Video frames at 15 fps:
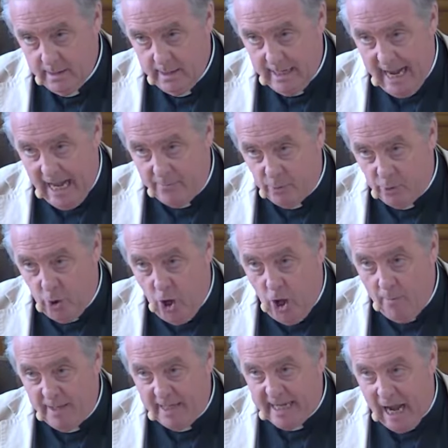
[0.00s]
And we're all
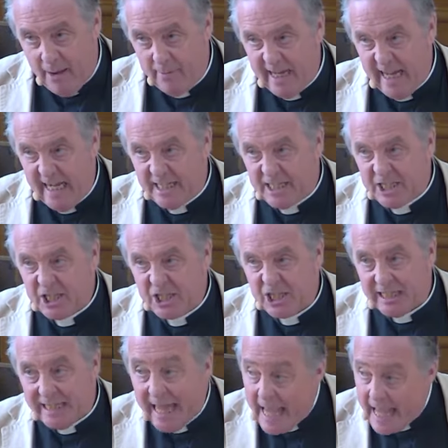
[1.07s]
becoming
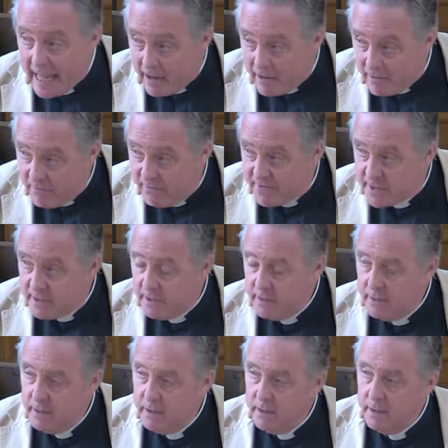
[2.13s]
enslaved
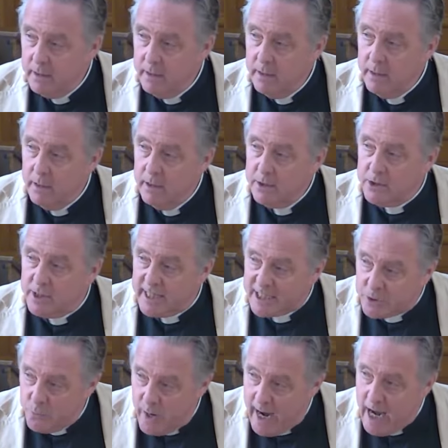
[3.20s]
to
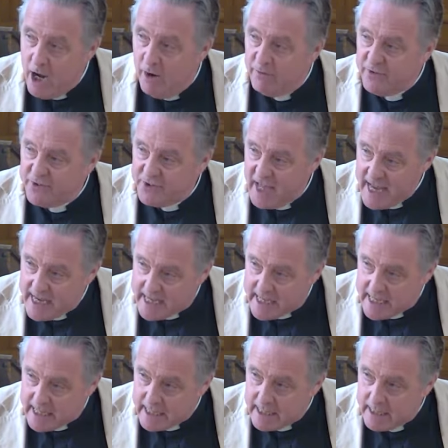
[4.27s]
this way of
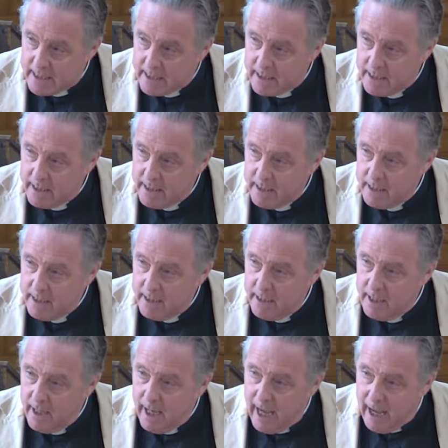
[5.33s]
thinking
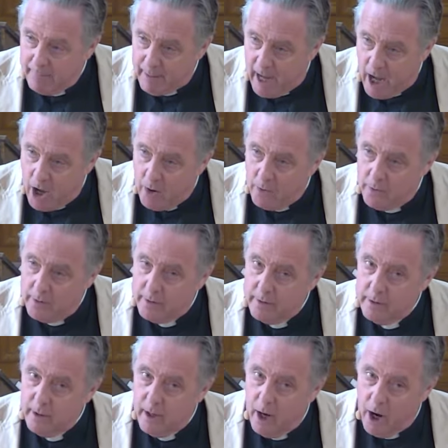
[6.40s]

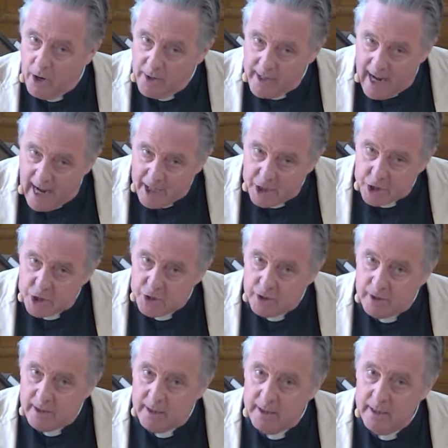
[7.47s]
about our
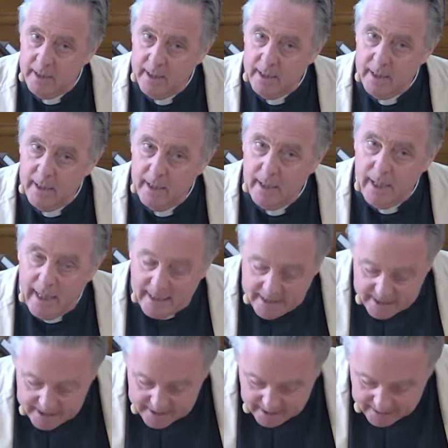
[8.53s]
natural
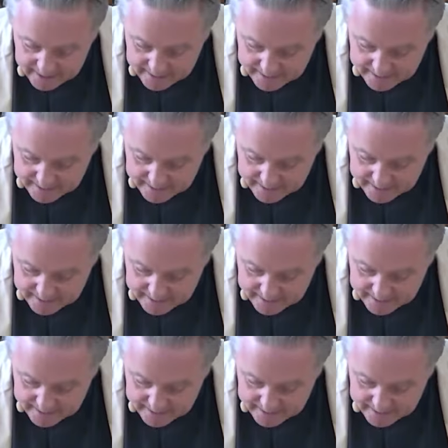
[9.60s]
instincts.